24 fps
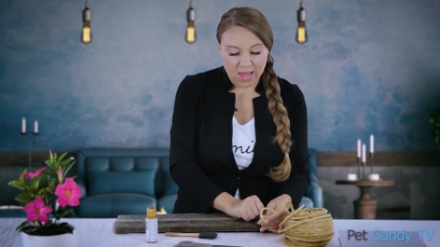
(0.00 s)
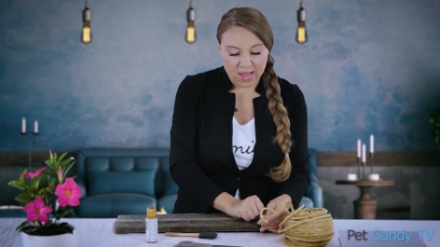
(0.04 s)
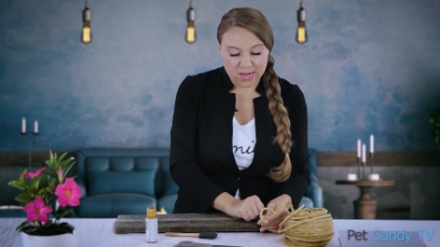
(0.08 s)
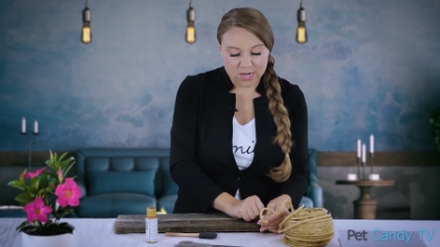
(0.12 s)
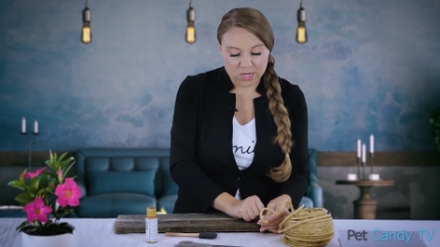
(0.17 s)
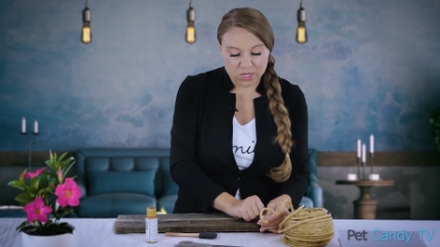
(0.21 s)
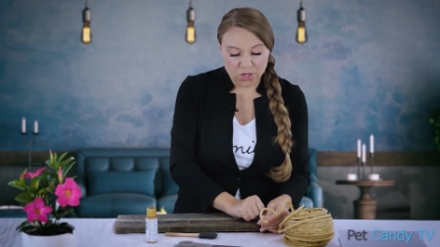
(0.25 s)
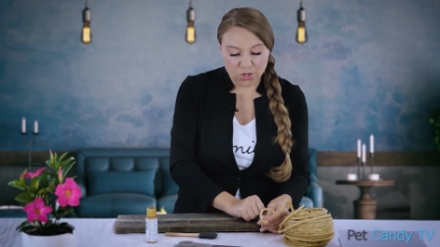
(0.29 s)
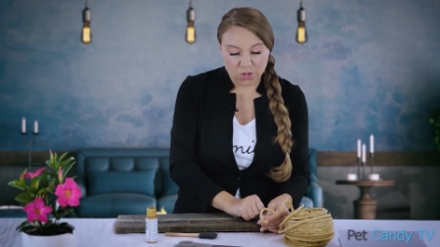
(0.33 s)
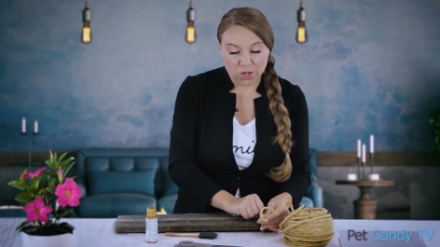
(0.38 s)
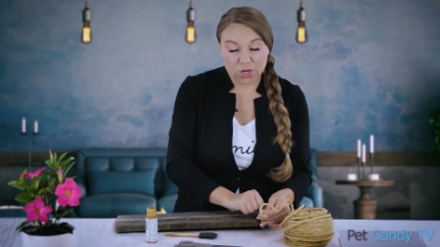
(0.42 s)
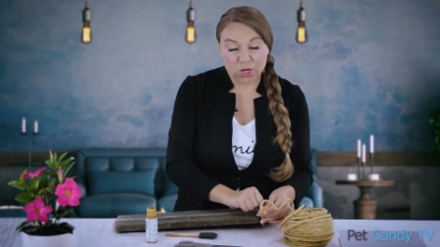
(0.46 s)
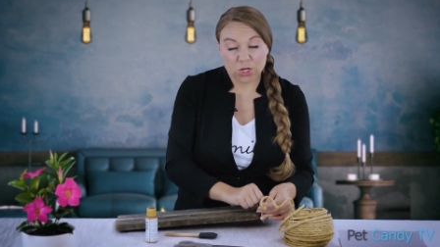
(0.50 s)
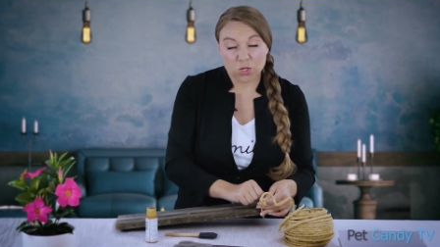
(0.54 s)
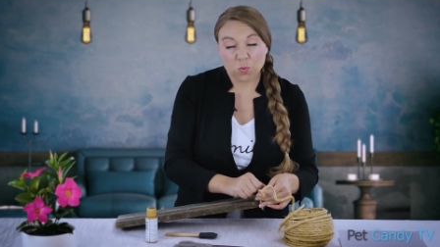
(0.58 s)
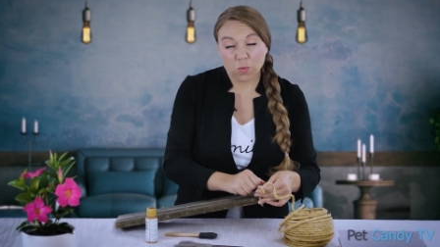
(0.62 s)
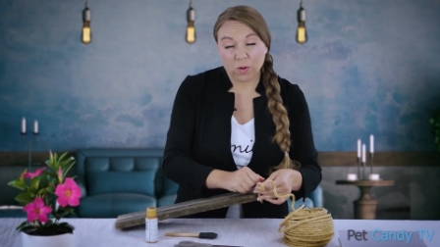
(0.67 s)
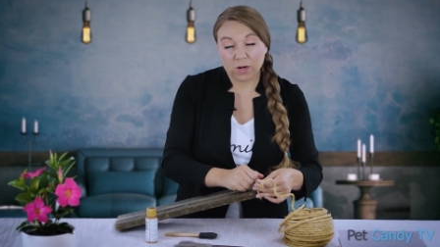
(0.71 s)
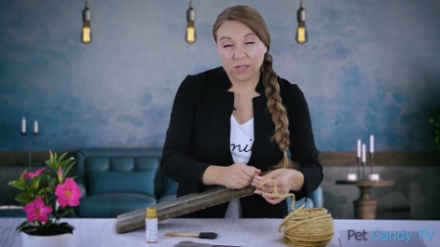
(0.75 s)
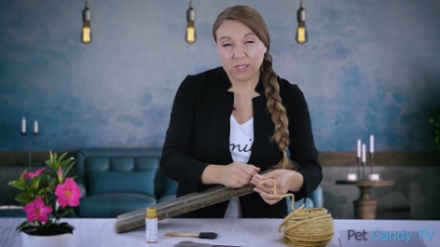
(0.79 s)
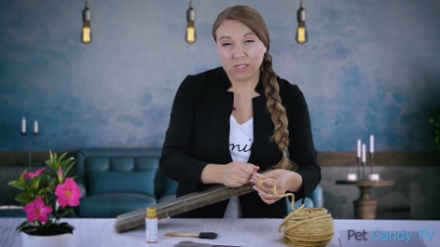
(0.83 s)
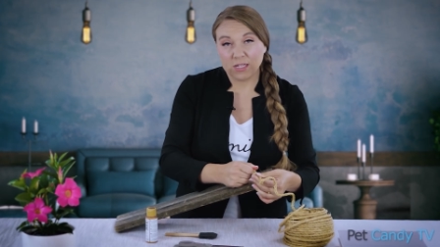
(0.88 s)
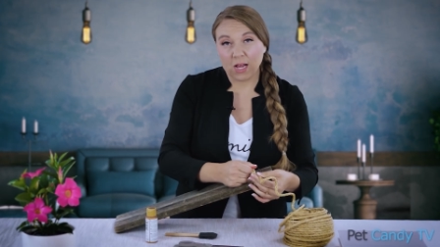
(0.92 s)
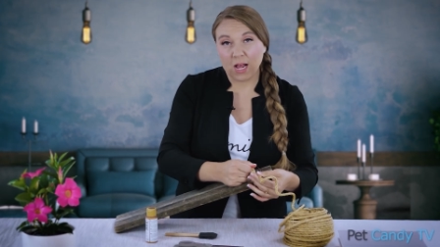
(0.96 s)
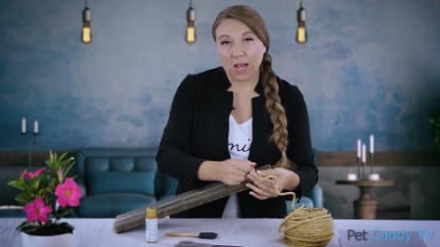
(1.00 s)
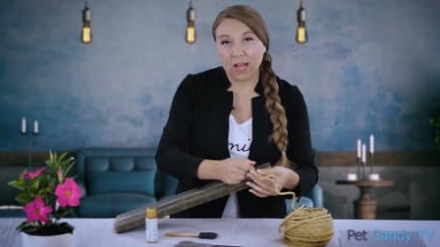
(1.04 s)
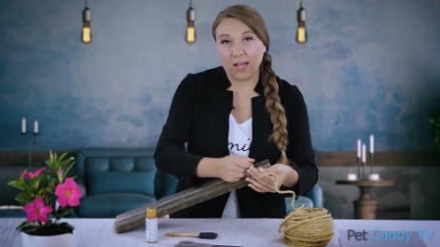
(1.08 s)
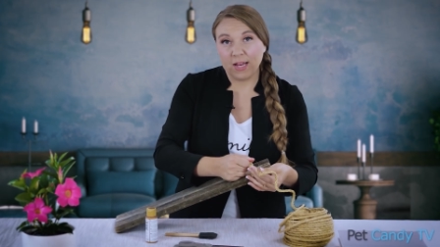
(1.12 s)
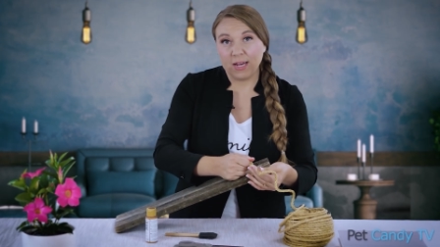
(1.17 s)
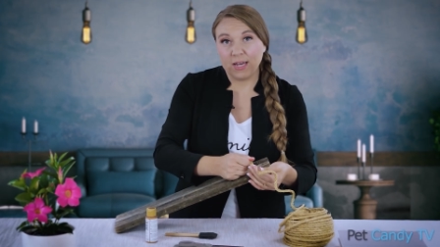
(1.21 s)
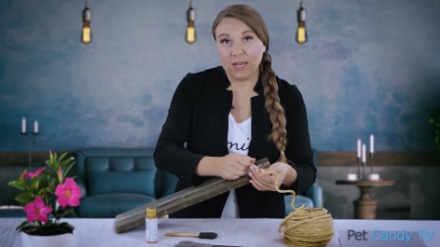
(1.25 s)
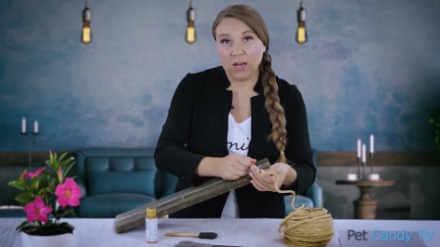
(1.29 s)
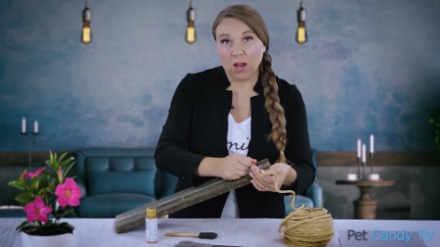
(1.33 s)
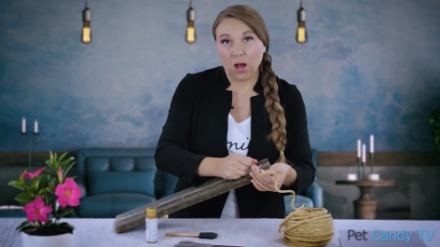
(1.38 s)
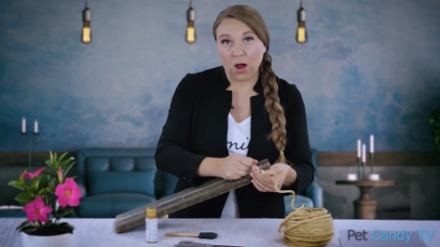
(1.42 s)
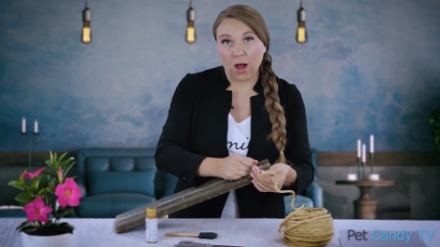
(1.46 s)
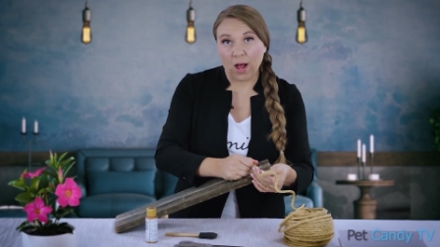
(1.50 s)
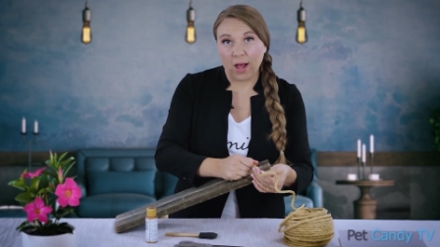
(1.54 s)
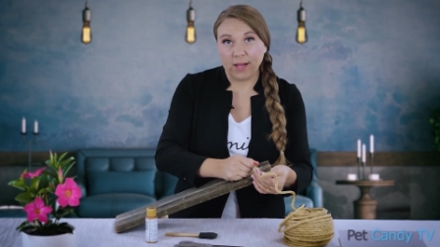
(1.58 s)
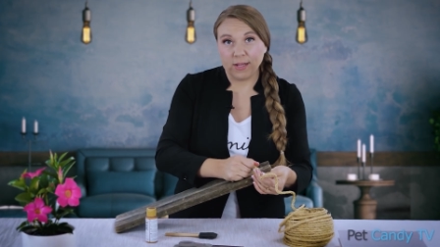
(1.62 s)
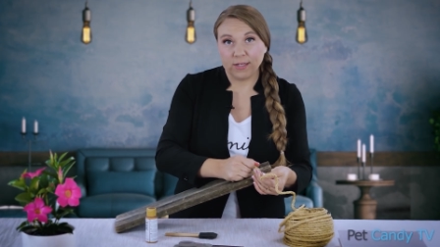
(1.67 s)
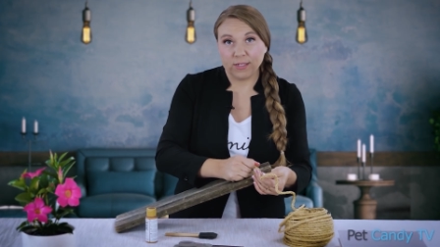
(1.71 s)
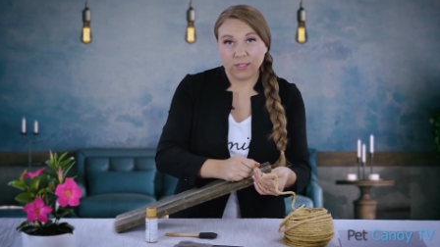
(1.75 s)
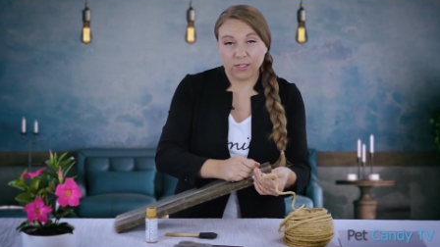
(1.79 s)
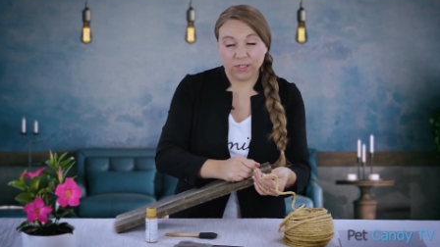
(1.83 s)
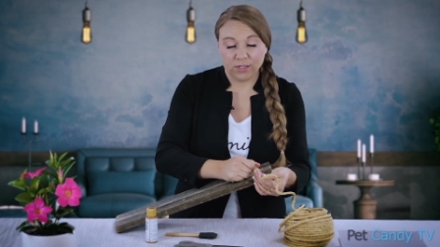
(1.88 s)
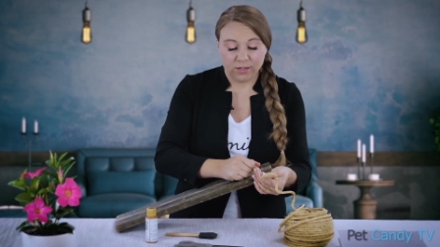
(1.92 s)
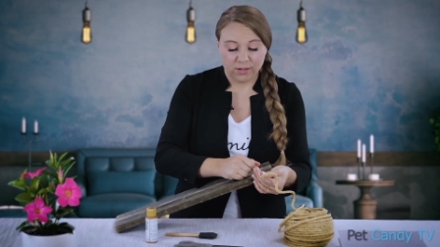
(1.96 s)
And so you just wanna tie a
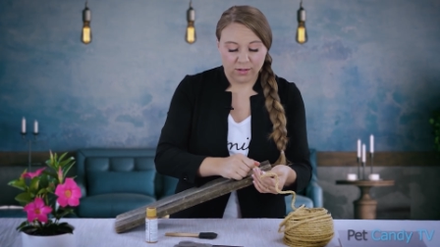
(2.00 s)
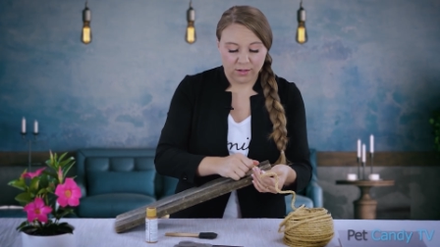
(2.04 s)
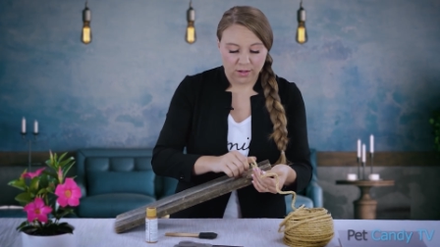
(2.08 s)
knot